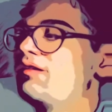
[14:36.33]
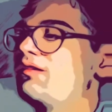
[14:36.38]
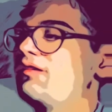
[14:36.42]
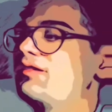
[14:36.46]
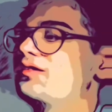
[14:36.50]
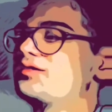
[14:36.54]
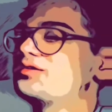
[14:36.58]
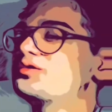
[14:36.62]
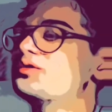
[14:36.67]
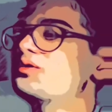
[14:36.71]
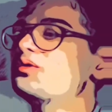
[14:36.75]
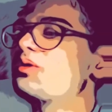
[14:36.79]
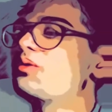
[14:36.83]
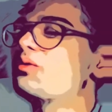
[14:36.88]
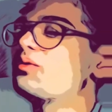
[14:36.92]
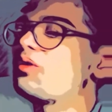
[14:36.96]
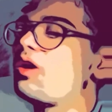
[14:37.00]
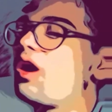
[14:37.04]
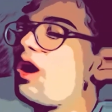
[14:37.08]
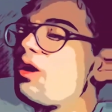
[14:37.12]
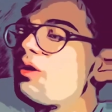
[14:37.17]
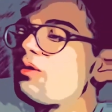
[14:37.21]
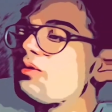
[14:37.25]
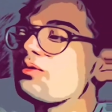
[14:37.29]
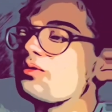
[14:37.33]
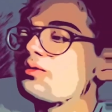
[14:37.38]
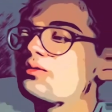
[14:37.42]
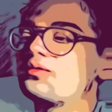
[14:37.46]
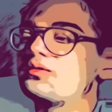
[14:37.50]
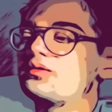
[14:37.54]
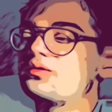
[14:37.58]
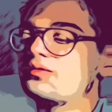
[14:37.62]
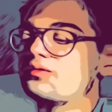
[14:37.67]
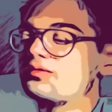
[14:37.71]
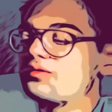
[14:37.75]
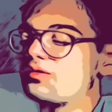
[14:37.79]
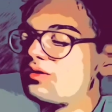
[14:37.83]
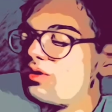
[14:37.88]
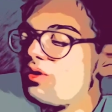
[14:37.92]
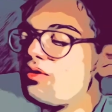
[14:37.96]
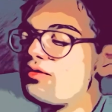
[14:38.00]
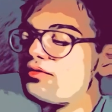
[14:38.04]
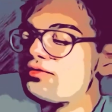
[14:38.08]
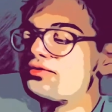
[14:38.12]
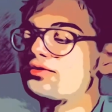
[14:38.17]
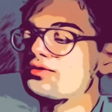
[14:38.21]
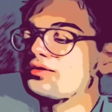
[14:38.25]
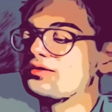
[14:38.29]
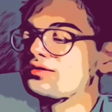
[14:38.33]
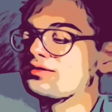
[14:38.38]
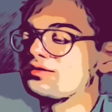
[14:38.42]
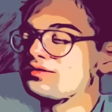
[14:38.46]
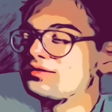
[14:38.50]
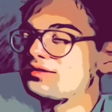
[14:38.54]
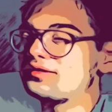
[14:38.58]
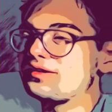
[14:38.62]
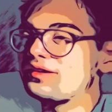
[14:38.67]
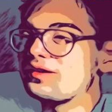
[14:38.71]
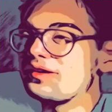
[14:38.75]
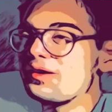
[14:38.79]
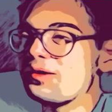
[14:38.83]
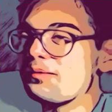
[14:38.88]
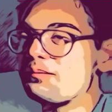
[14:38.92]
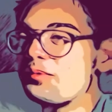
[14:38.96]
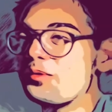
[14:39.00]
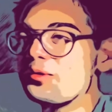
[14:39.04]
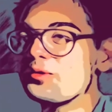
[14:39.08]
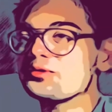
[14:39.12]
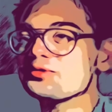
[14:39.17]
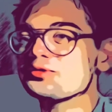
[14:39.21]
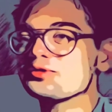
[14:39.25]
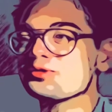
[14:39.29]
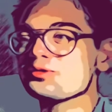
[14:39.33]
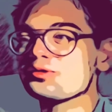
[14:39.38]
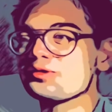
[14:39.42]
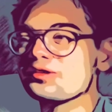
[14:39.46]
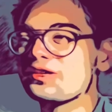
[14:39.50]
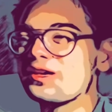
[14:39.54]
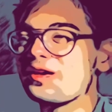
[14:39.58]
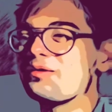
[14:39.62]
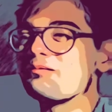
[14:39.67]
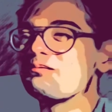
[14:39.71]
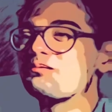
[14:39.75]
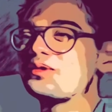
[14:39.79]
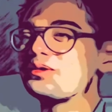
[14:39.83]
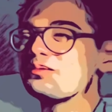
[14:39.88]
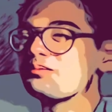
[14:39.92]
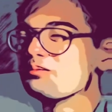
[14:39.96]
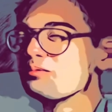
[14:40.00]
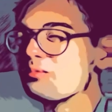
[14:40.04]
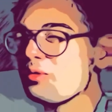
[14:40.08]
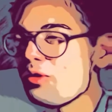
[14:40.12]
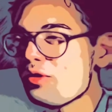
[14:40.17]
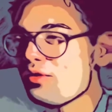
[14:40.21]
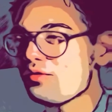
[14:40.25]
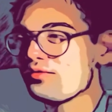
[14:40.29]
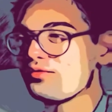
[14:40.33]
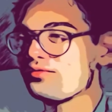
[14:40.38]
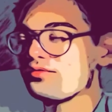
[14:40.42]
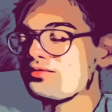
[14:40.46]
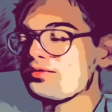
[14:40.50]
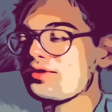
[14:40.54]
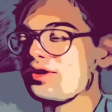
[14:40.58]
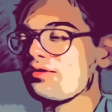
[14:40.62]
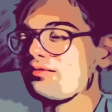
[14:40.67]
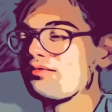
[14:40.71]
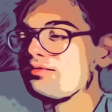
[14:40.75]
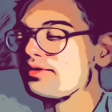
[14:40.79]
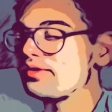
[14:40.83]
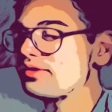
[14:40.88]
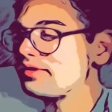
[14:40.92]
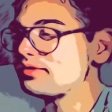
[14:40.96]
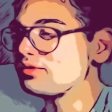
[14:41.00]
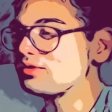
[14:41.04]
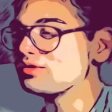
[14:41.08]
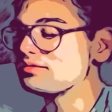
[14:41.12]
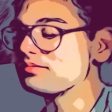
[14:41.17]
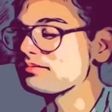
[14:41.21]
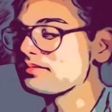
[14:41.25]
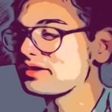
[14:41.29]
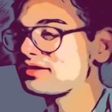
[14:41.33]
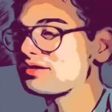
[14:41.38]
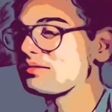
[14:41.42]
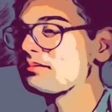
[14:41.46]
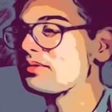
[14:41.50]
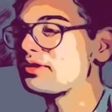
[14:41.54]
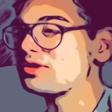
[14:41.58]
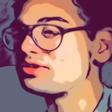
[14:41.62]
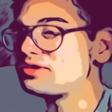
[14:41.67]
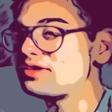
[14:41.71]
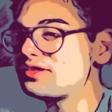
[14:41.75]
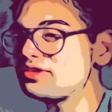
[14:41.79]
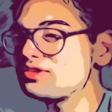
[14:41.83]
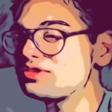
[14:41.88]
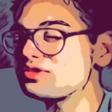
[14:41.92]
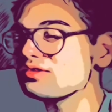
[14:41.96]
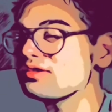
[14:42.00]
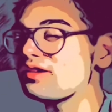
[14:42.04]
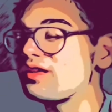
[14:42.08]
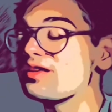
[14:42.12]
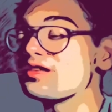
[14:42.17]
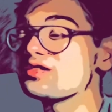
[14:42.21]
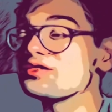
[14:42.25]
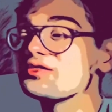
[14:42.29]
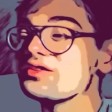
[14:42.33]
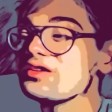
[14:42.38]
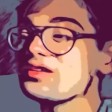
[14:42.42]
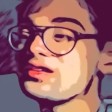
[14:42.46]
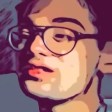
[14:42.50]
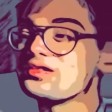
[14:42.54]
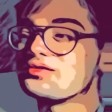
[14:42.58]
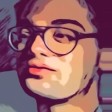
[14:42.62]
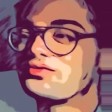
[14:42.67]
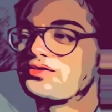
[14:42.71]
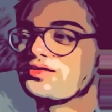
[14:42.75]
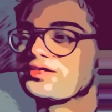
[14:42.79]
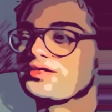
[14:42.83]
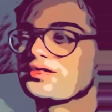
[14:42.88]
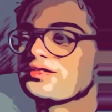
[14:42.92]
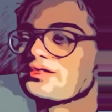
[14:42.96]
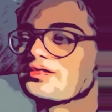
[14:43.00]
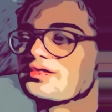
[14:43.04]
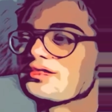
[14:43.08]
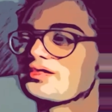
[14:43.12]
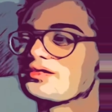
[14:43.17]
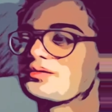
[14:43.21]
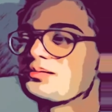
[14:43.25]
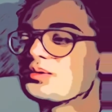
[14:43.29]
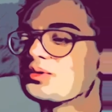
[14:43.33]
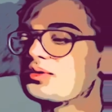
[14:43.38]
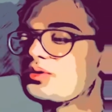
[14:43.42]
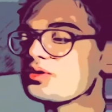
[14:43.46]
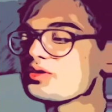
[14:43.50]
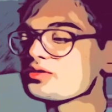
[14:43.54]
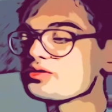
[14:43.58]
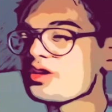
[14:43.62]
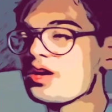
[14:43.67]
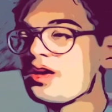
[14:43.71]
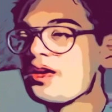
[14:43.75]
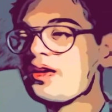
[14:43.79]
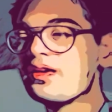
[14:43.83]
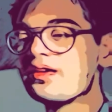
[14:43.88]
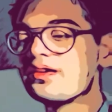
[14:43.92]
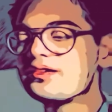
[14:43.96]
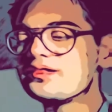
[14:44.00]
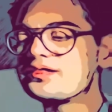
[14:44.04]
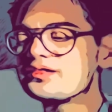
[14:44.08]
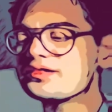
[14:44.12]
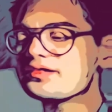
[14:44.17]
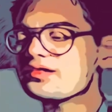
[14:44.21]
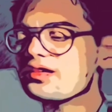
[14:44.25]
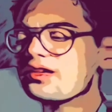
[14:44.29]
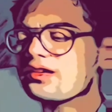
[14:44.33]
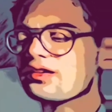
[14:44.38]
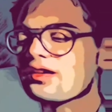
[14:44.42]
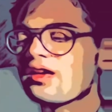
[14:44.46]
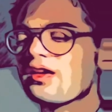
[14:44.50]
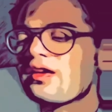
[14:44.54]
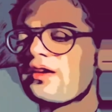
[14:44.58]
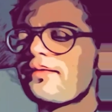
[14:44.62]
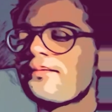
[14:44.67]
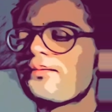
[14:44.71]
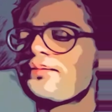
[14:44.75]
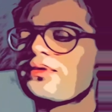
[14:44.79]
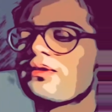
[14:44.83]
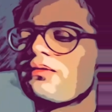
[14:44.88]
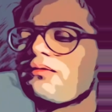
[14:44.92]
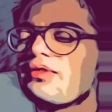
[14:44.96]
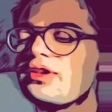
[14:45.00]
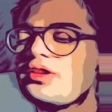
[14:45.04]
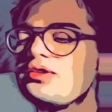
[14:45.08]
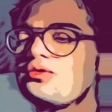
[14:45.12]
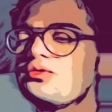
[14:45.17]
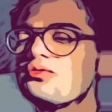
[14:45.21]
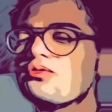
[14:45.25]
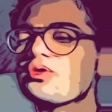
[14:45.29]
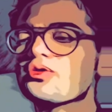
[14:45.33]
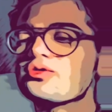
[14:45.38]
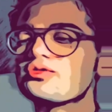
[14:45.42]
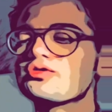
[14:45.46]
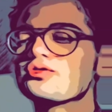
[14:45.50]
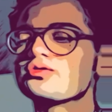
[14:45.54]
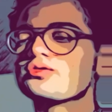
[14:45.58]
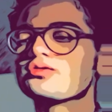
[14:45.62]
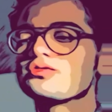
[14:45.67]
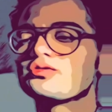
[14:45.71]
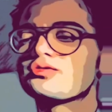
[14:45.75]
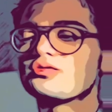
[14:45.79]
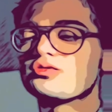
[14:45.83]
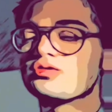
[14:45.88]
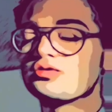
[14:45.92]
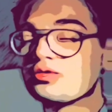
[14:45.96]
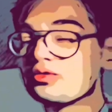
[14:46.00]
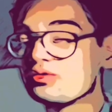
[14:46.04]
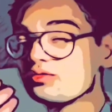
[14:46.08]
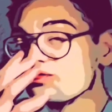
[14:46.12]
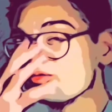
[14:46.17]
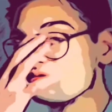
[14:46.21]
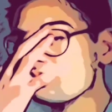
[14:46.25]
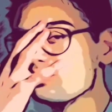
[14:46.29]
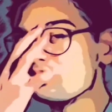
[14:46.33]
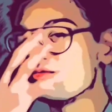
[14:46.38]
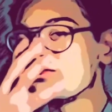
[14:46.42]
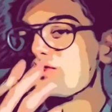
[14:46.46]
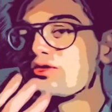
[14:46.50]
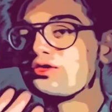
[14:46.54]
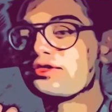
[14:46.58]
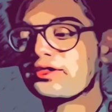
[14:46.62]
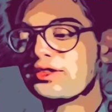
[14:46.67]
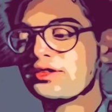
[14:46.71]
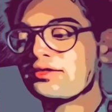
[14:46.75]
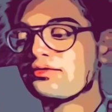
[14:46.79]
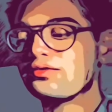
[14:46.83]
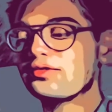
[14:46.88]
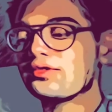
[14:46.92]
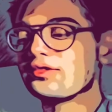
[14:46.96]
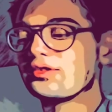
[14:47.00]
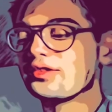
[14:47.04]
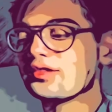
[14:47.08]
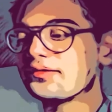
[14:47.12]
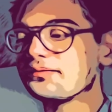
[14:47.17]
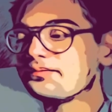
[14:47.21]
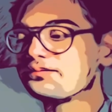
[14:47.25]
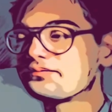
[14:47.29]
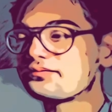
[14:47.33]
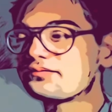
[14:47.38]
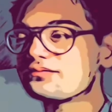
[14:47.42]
So how often a person can be both a very good mathematician as well as physicist? Because it's like when you want to do string theory,